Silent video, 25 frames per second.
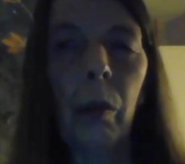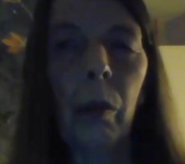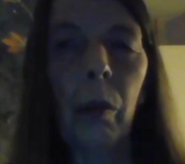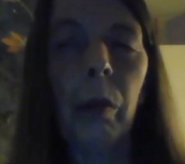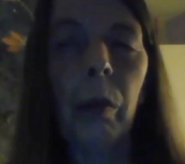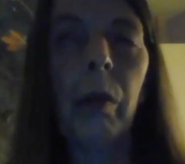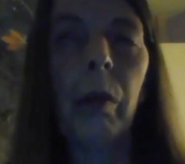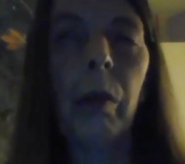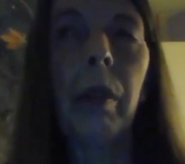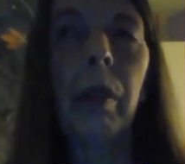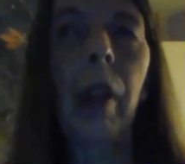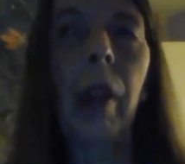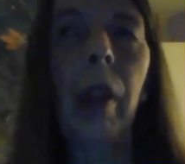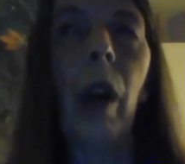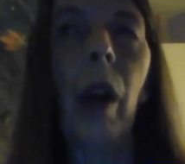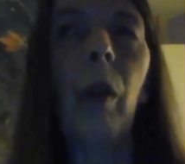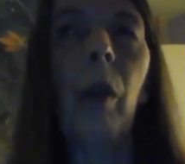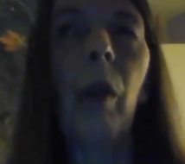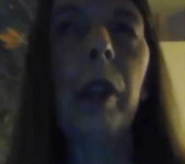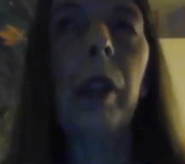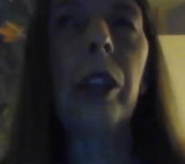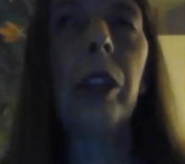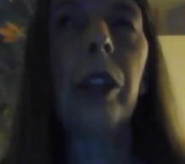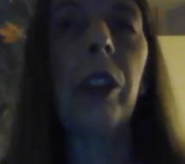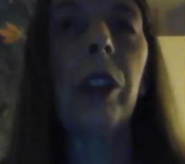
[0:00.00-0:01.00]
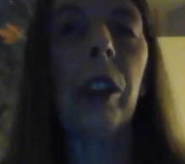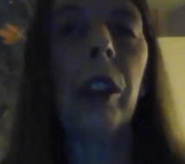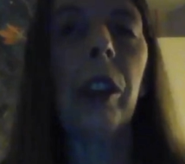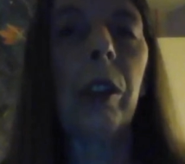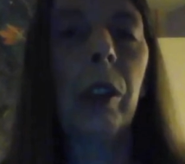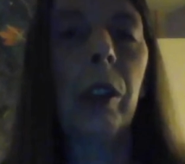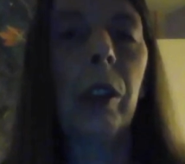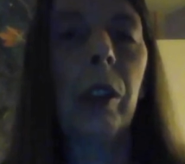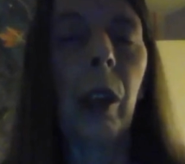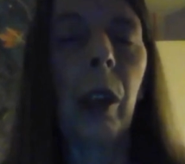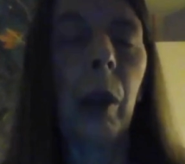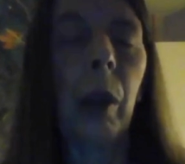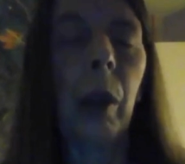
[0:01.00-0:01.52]
that which is
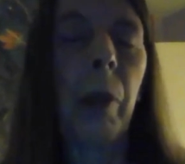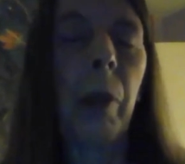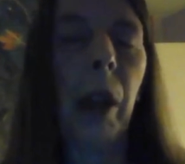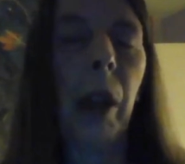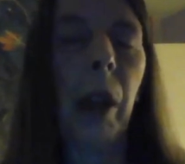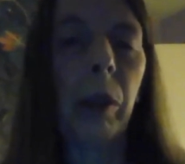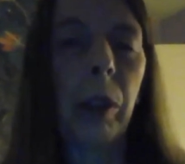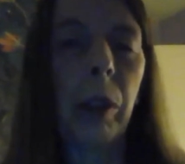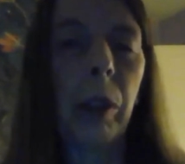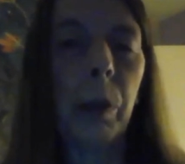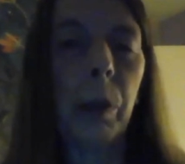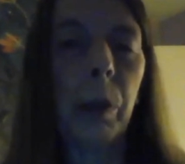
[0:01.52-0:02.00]
about as